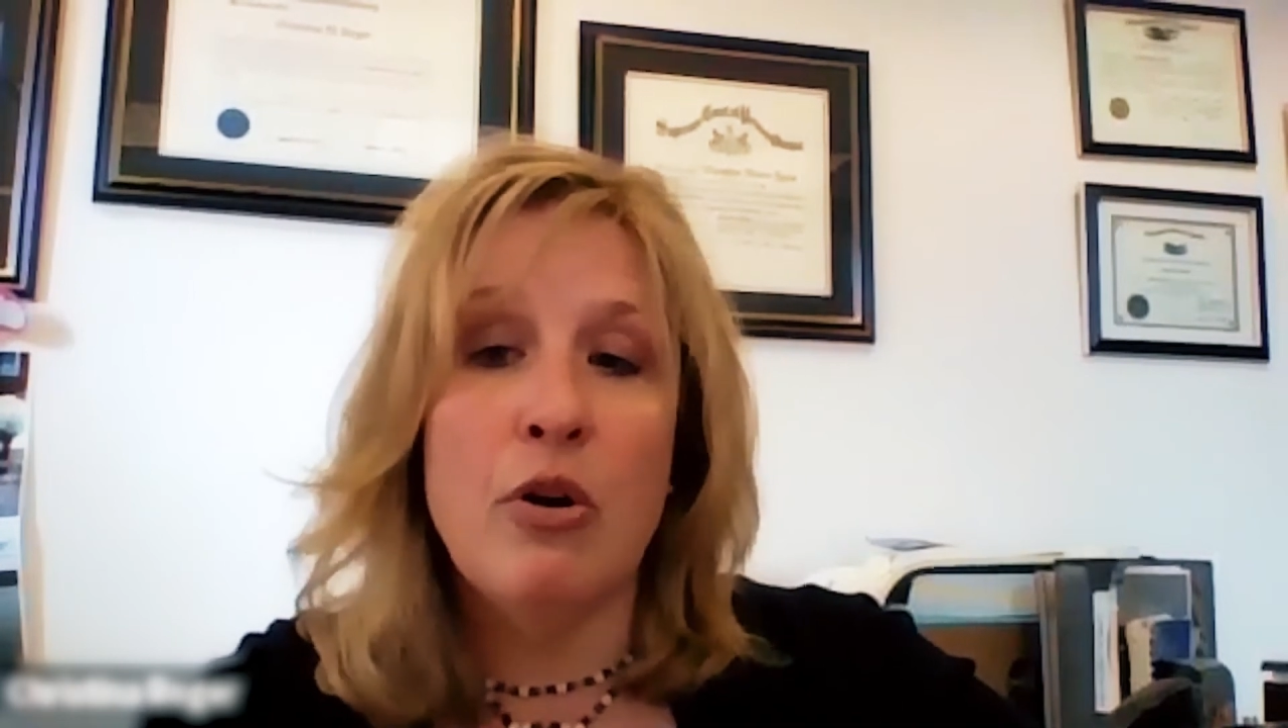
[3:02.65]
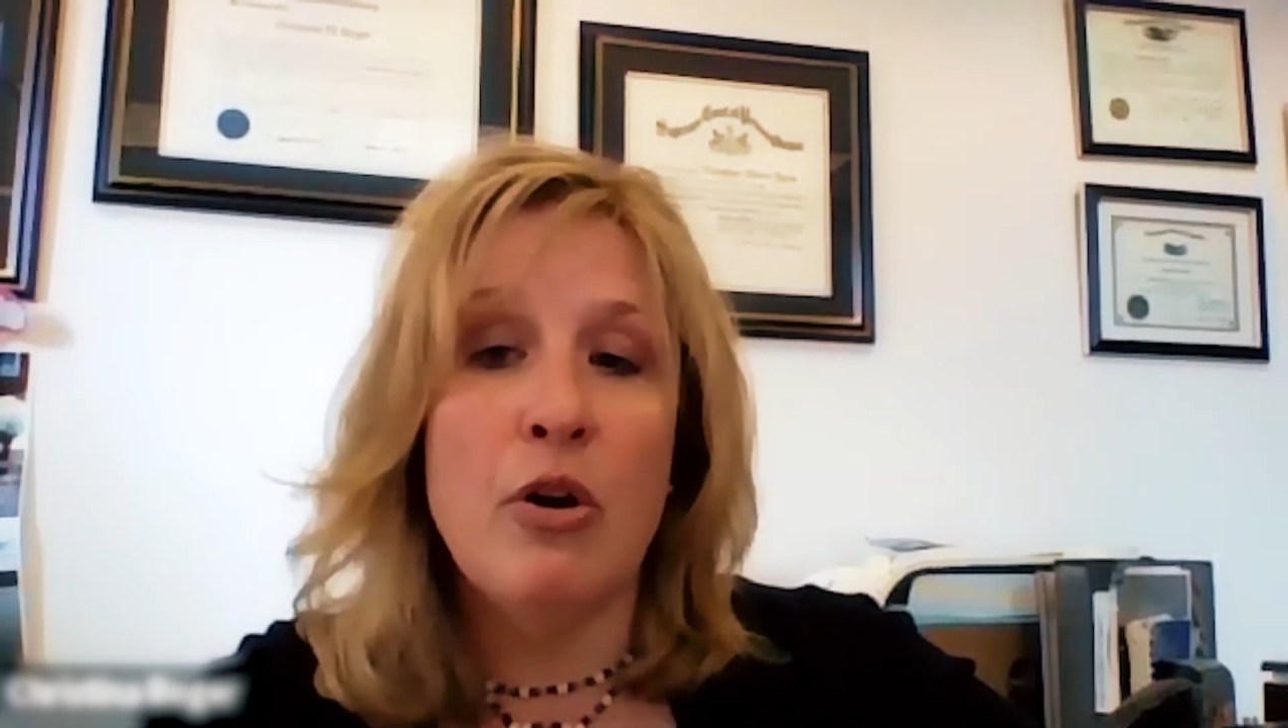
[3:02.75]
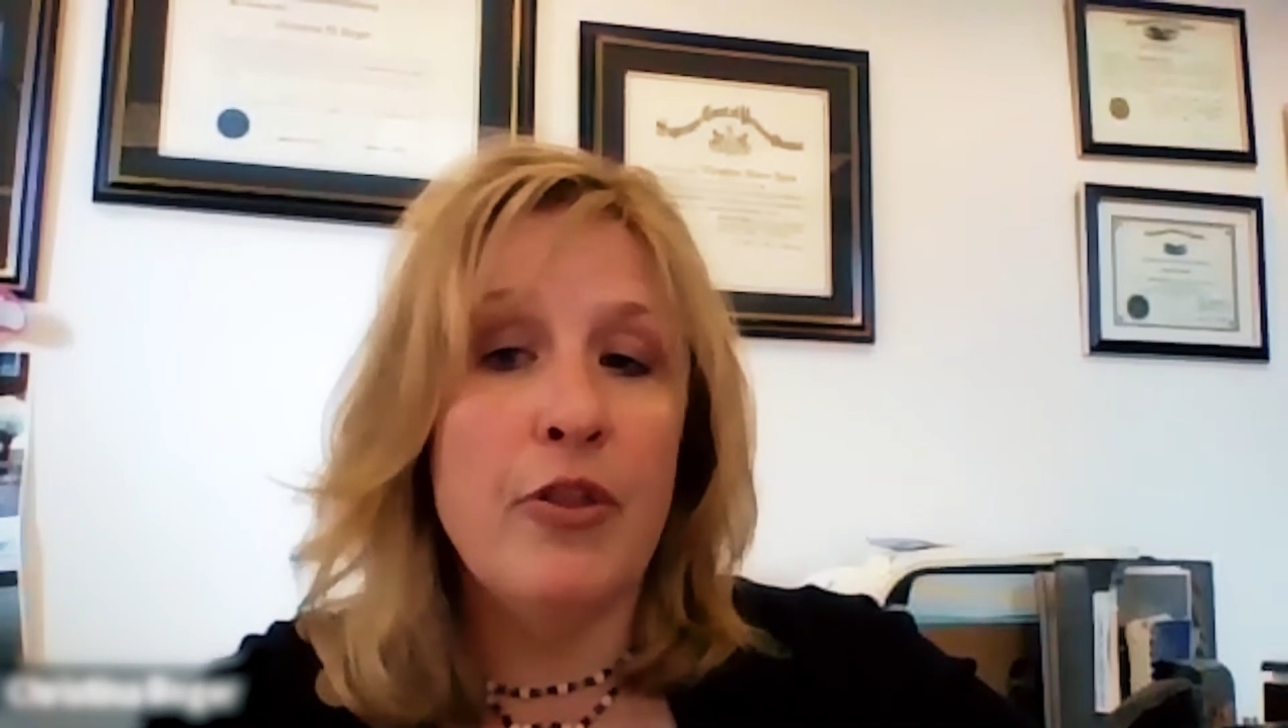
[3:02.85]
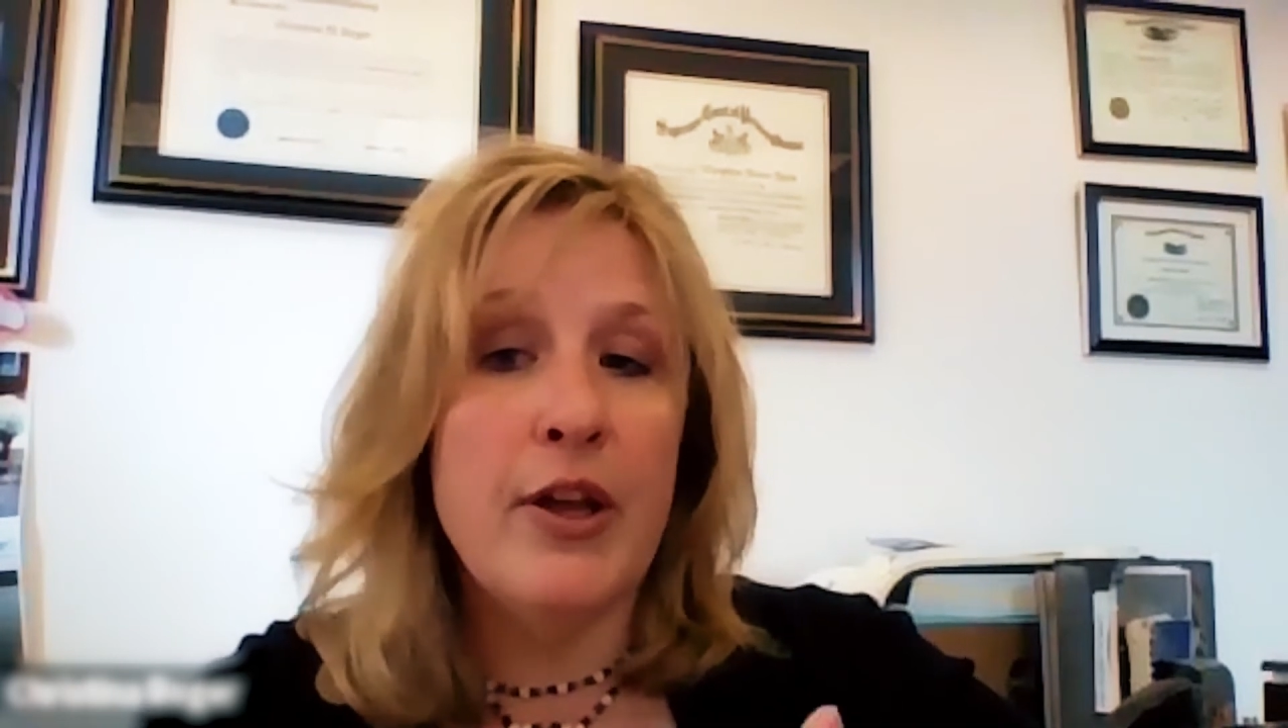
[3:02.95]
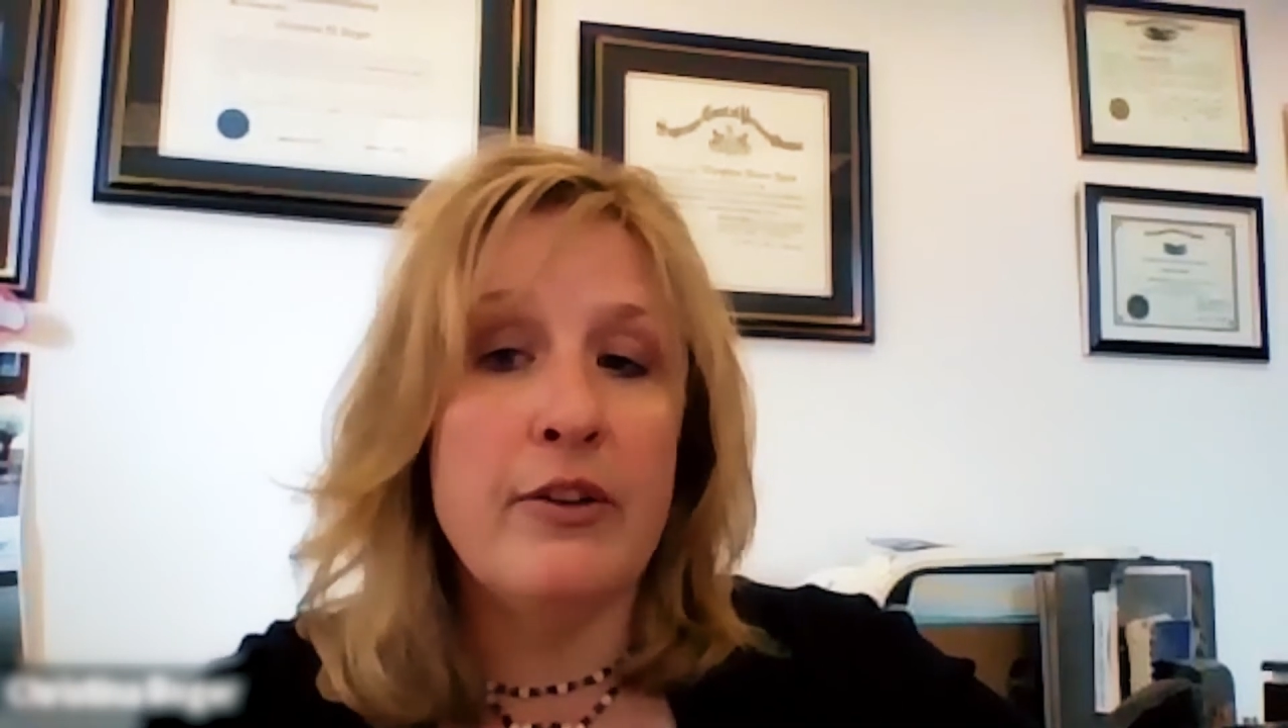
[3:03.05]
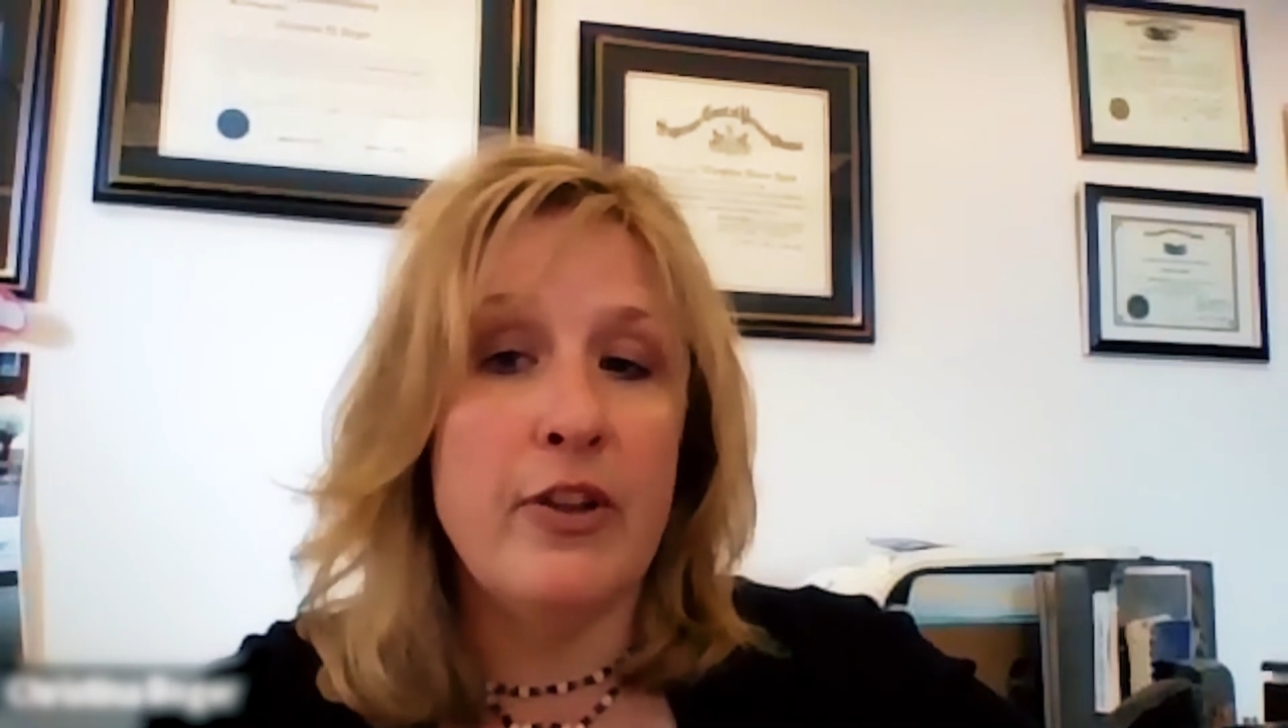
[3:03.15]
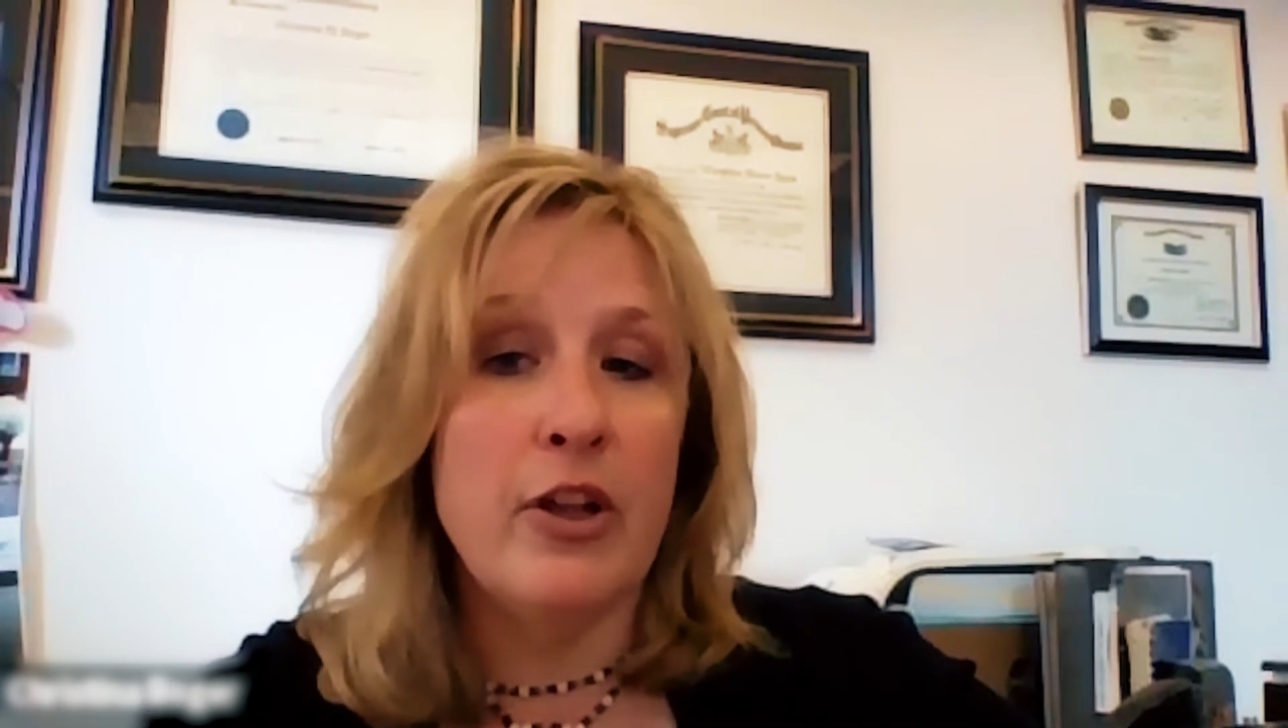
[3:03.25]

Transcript: all things that